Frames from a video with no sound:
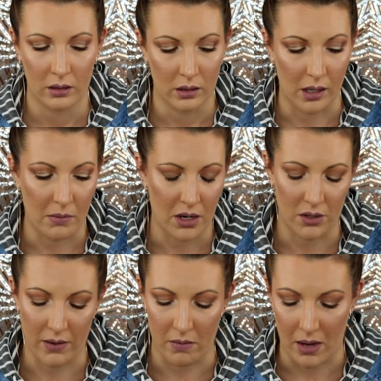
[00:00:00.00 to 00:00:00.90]
I'm not
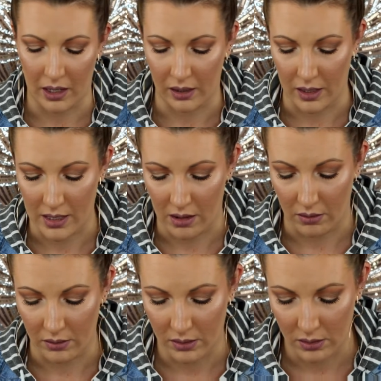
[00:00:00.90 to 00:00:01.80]
driving back into
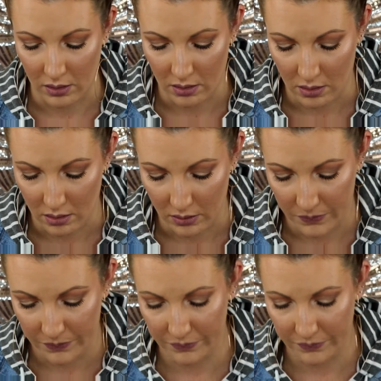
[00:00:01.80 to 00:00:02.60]
town, so